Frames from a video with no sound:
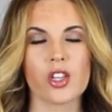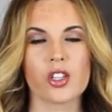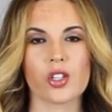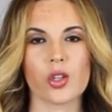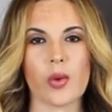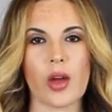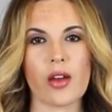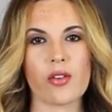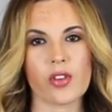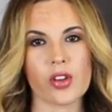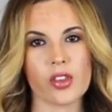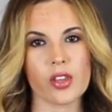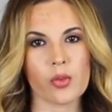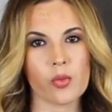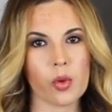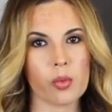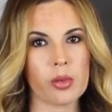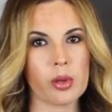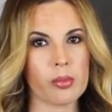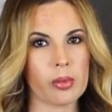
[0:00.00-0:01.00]
So
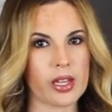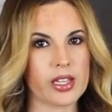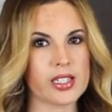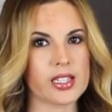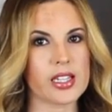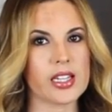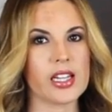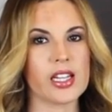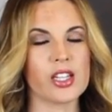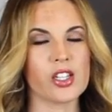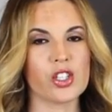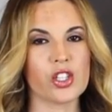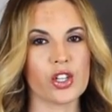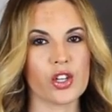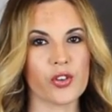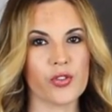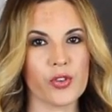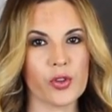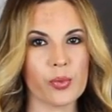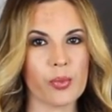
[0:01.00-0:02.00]
everything will be blended
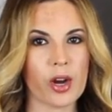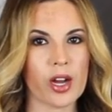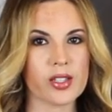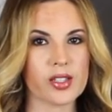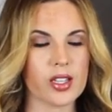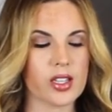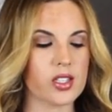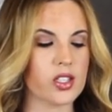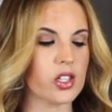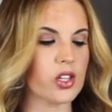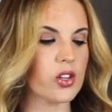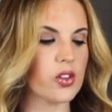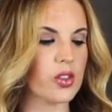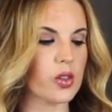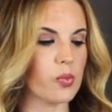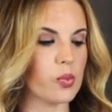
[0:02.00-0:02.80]
into your food processor.